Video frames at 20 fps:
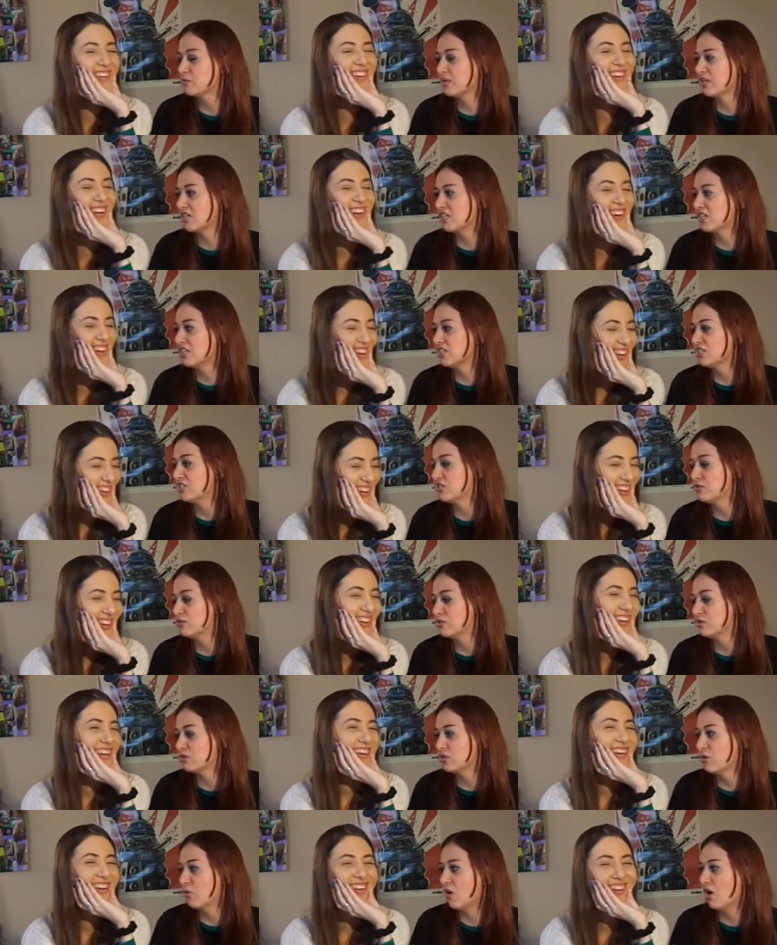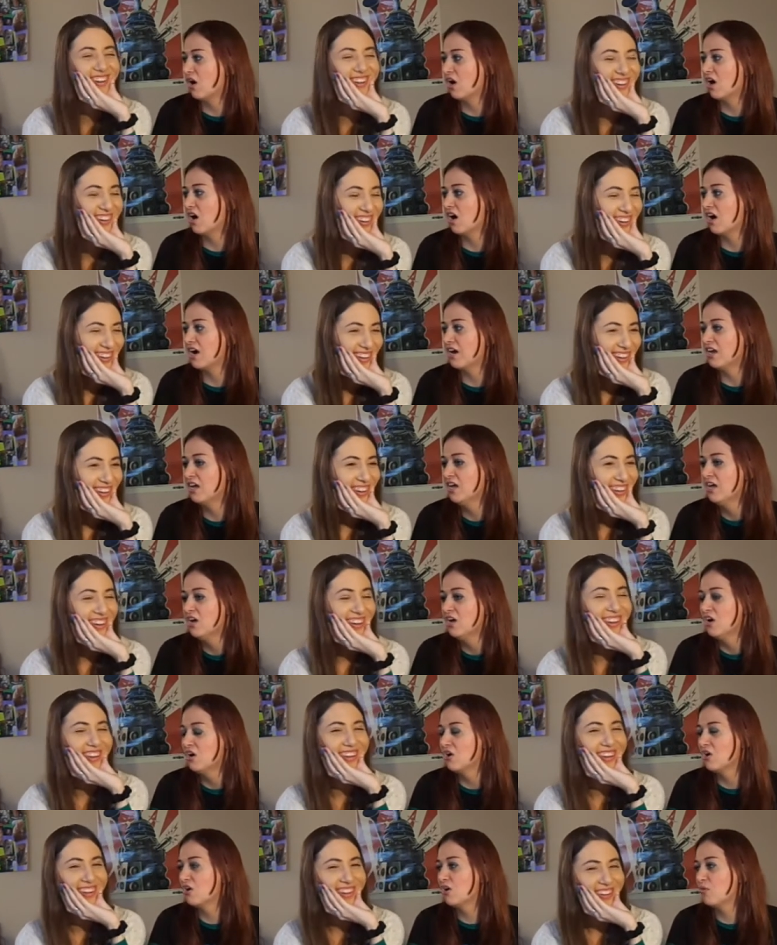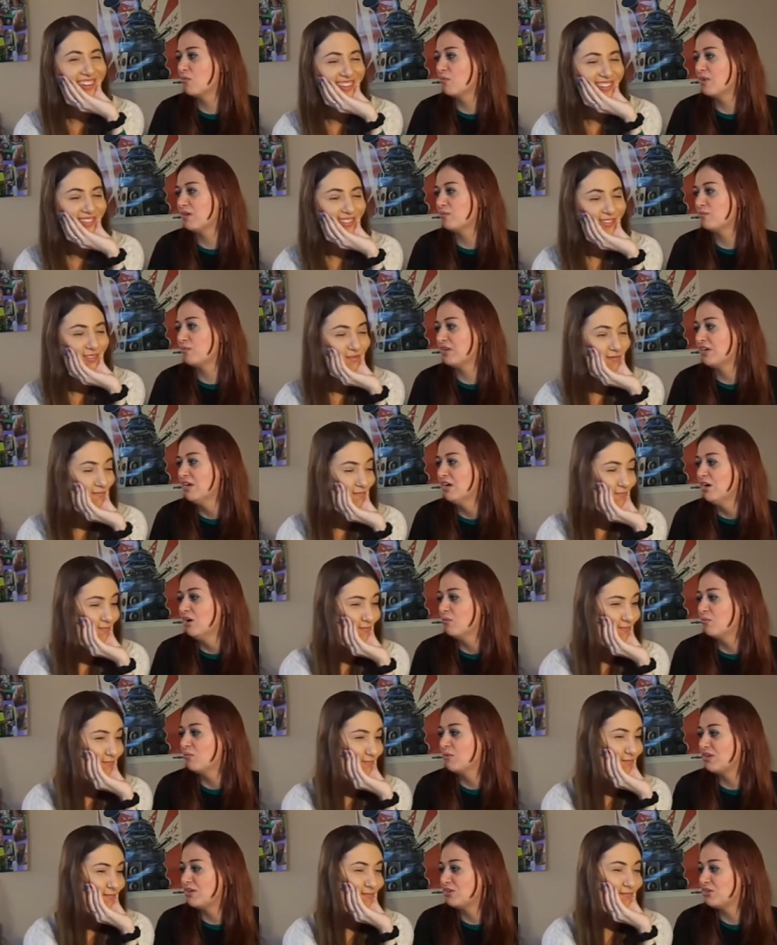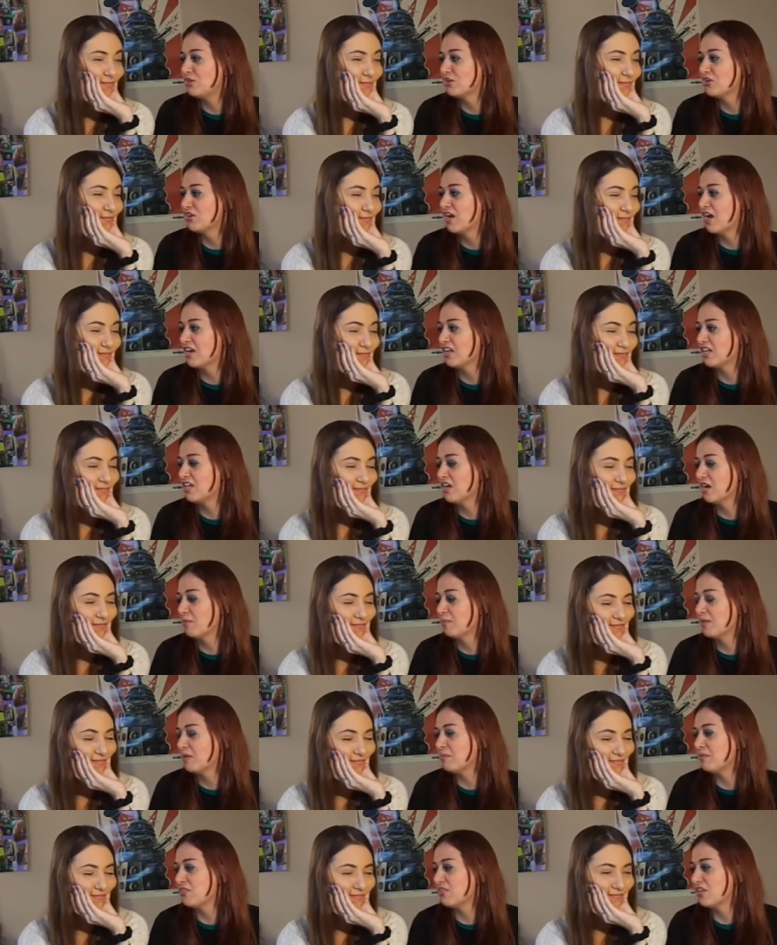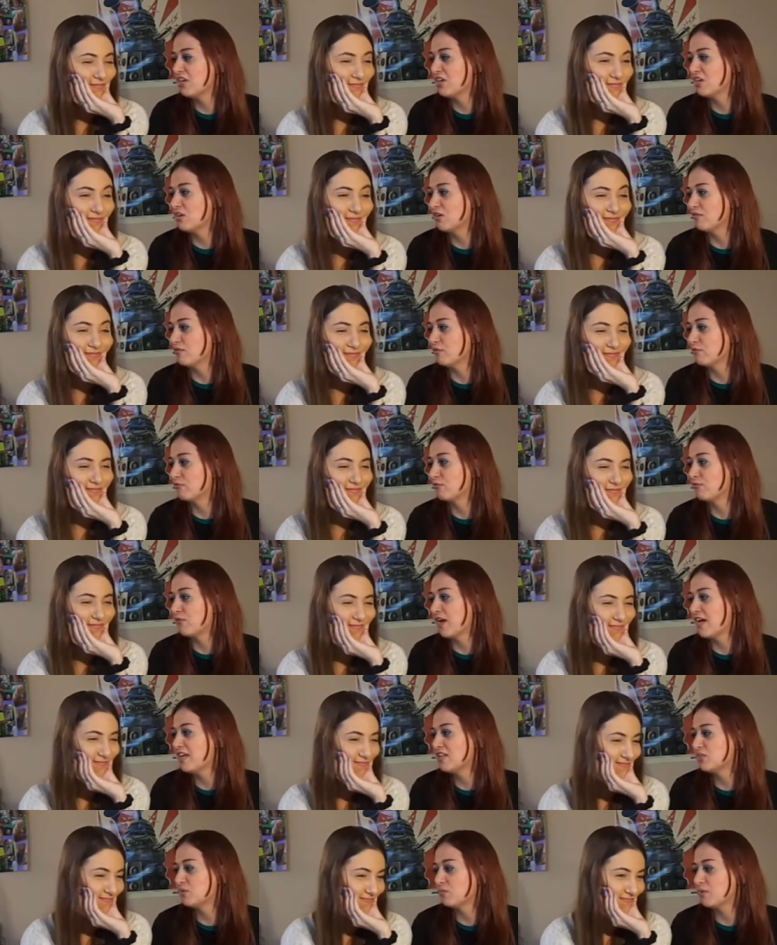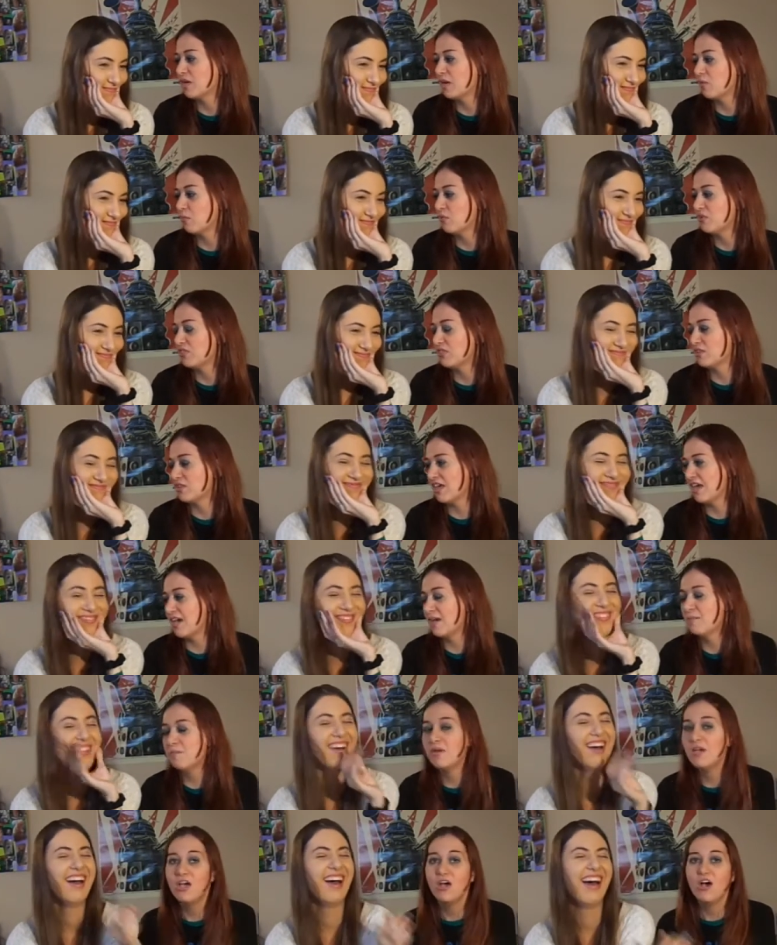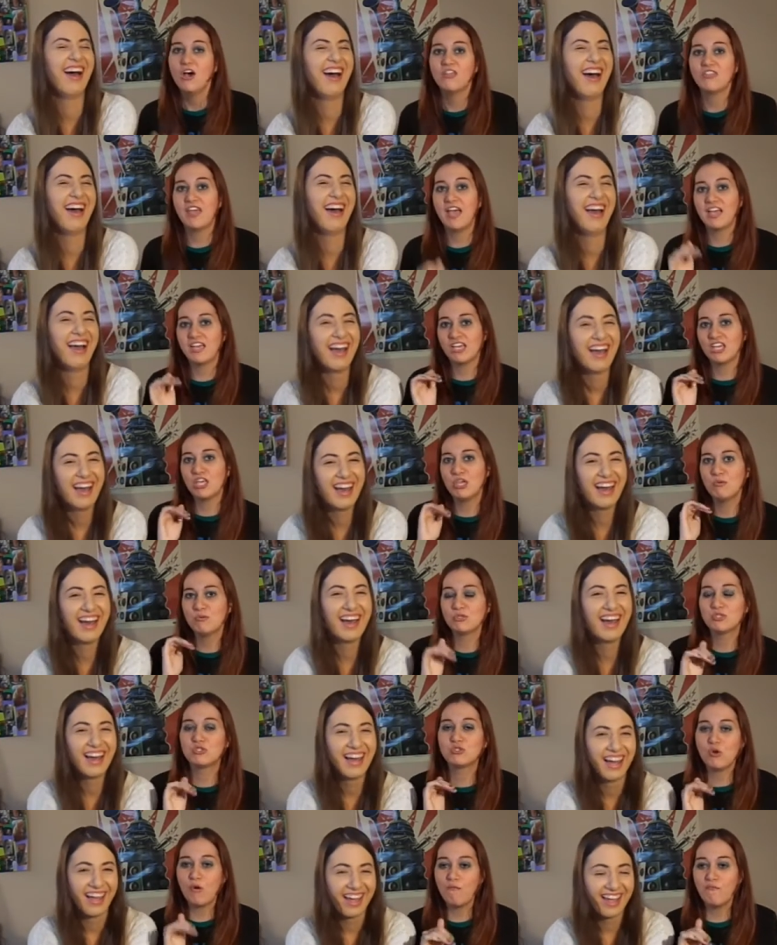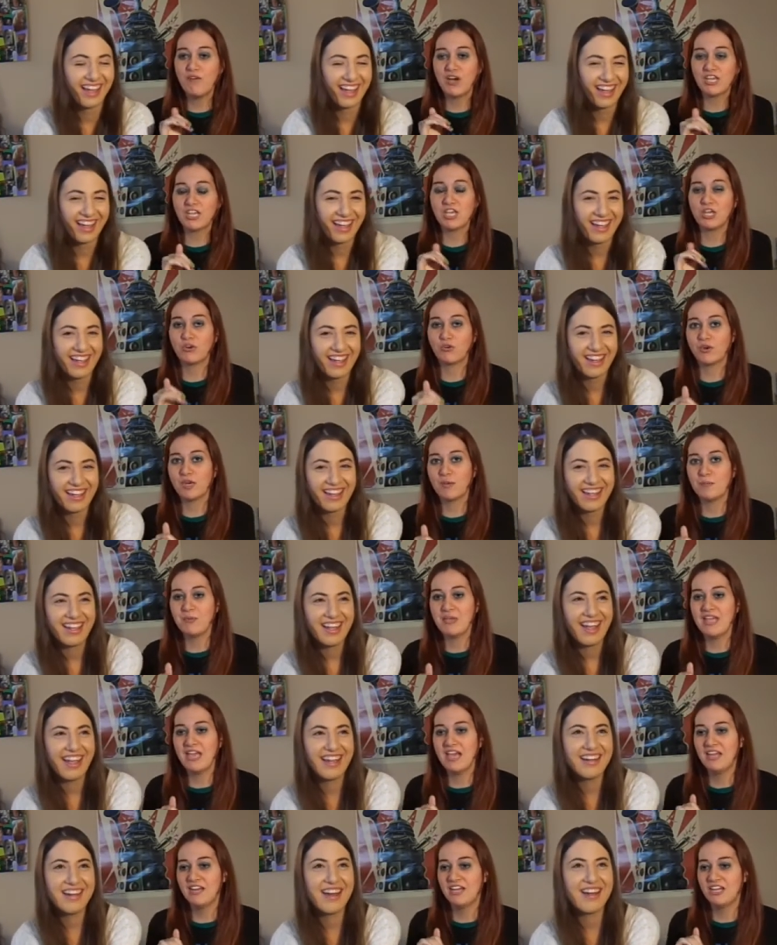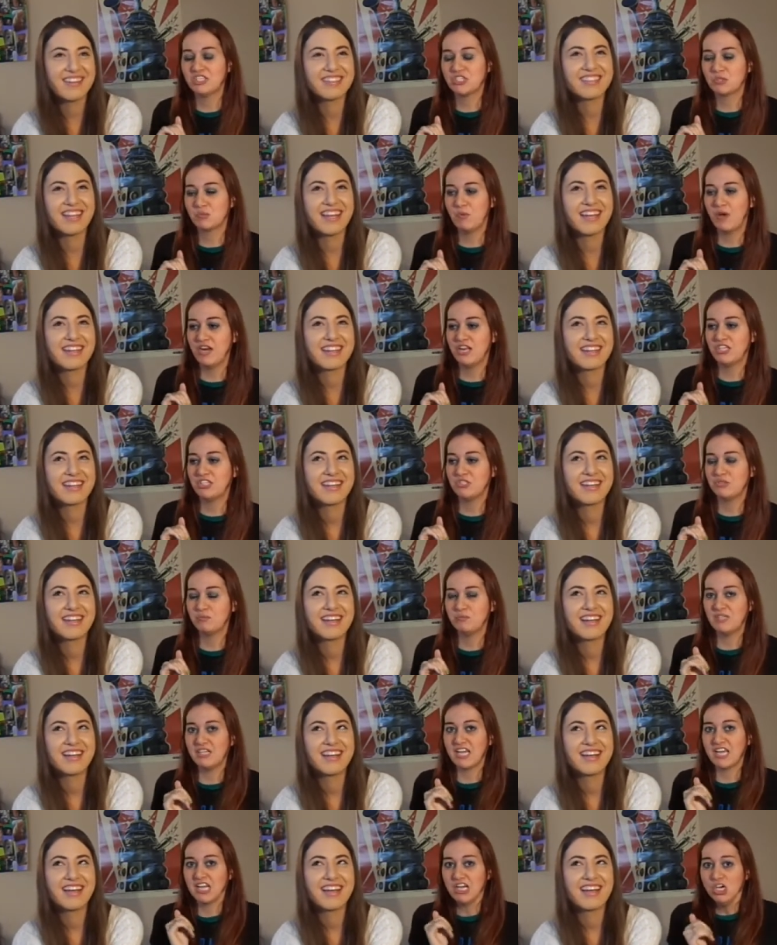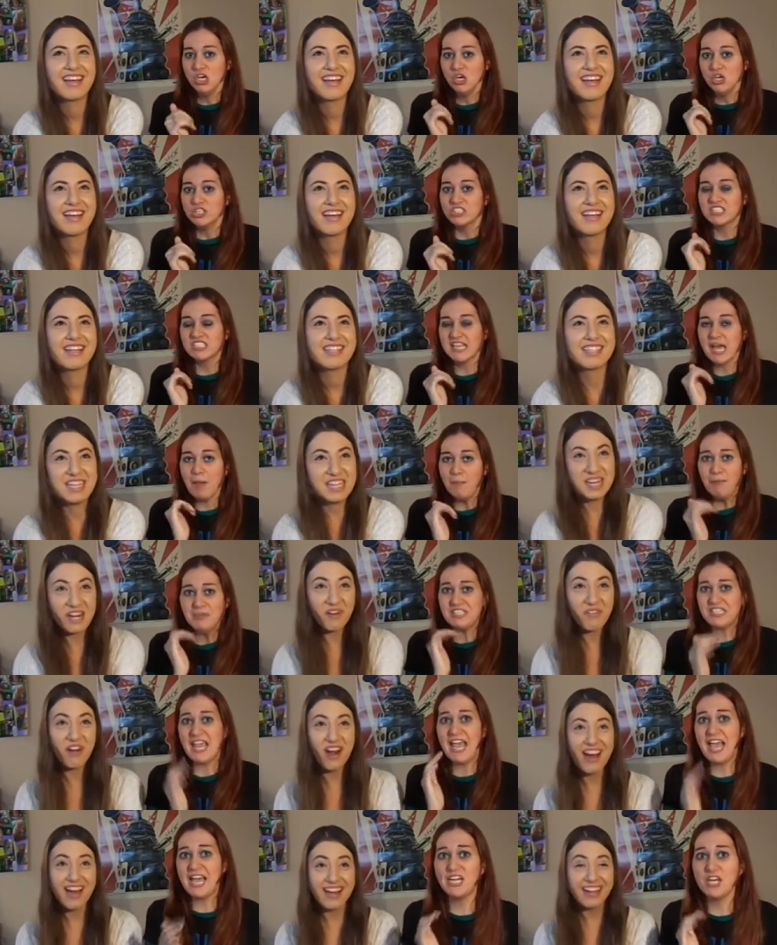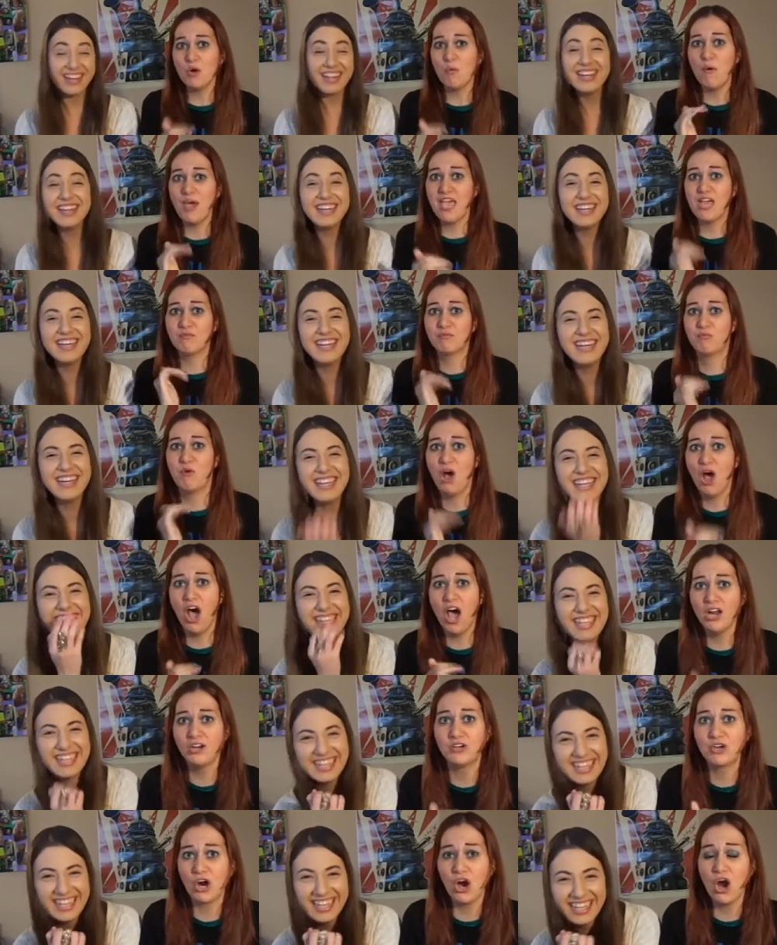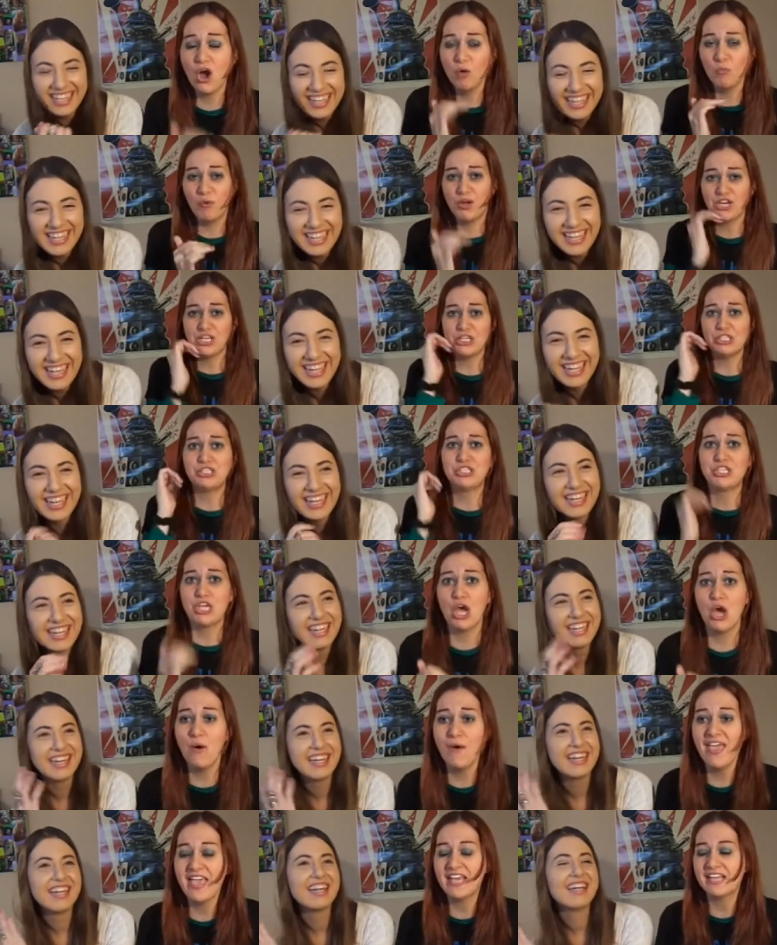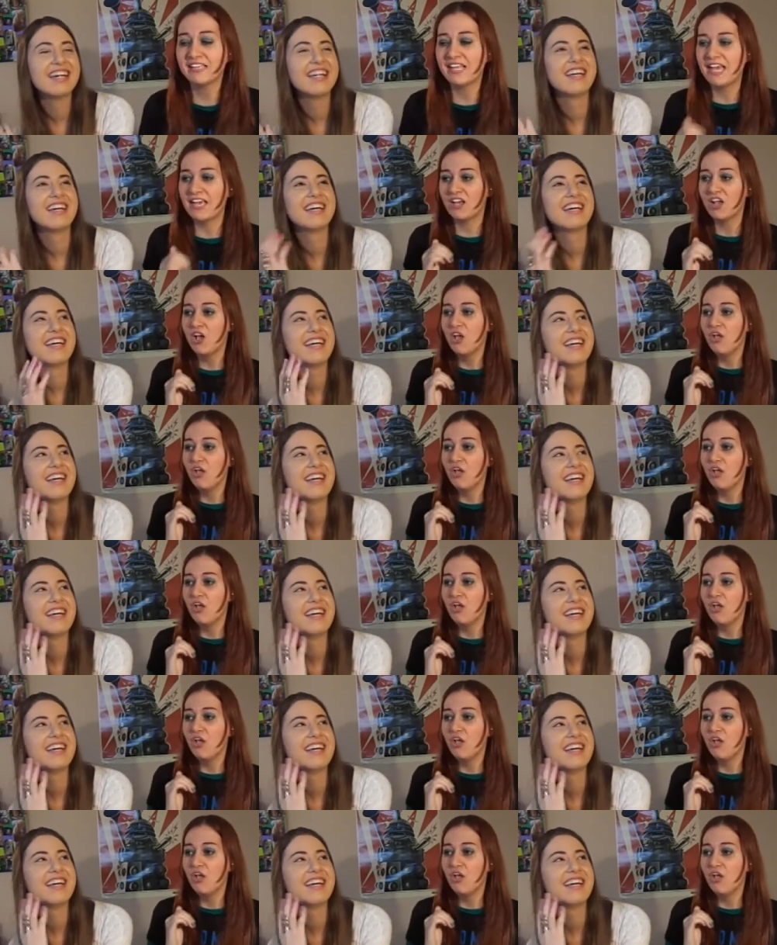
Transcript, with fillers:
Speaker 1: want to kiss you so hard. Oh, when, when when you're not here, I'm going to be thinking of your friends when I'm with them. That he was so fucking creepy. I and know, I just like, wanted to be like, slap his head away and run, girl, what are you doing? Like,